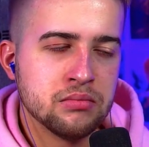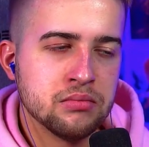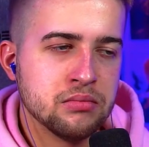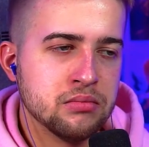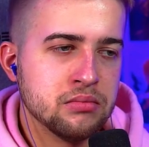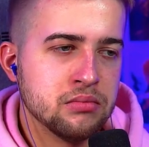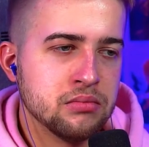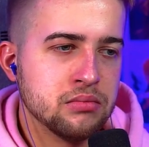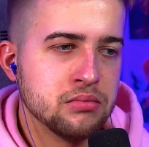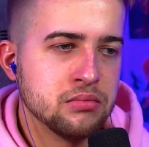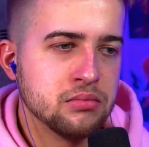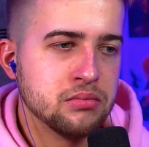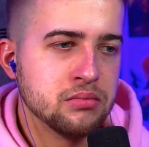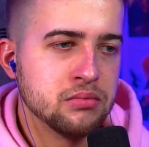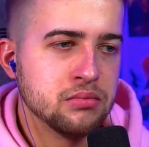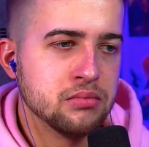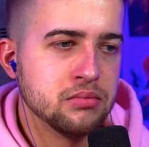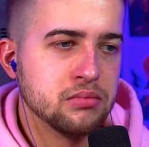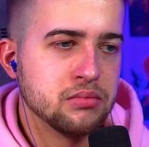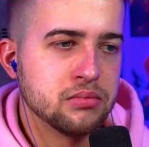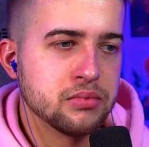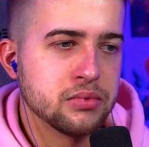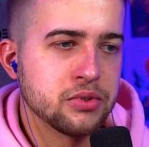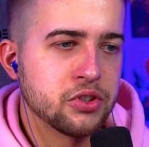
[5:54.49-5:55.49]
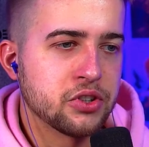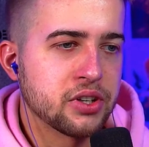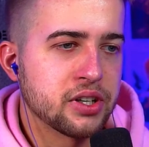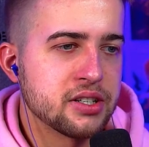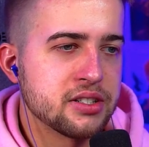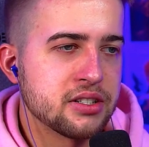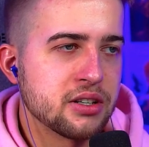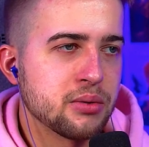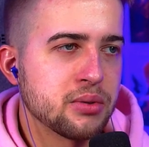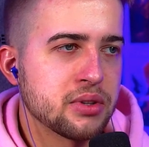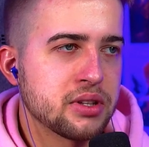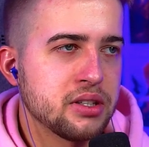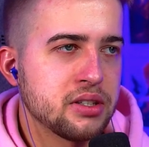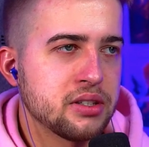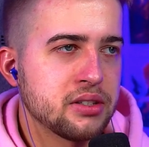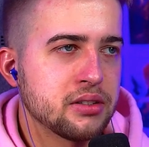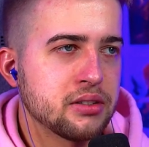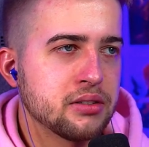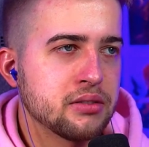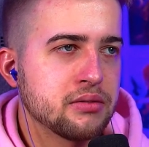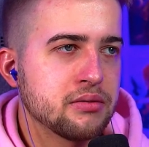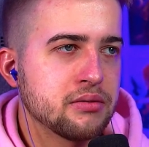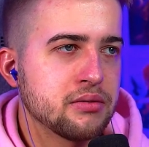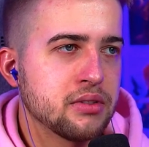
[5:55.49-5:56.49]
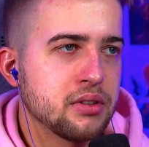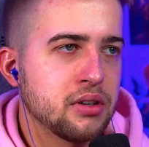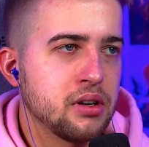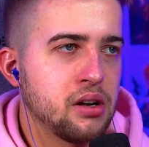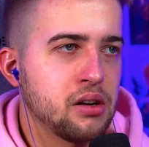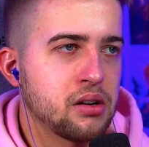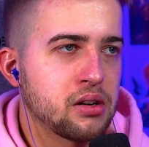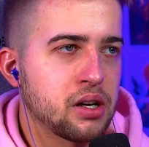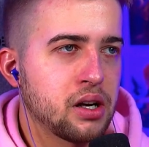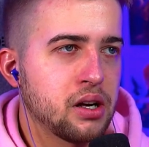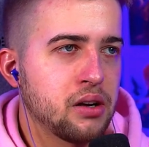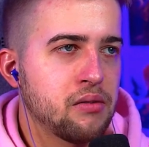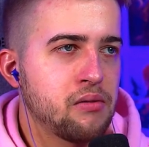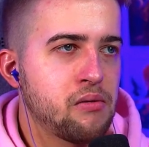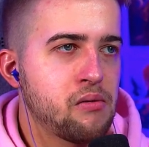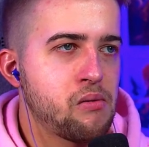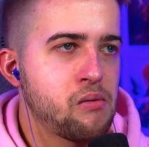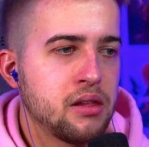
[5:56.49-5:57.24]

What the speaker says: You're gonna deal with it? Okay.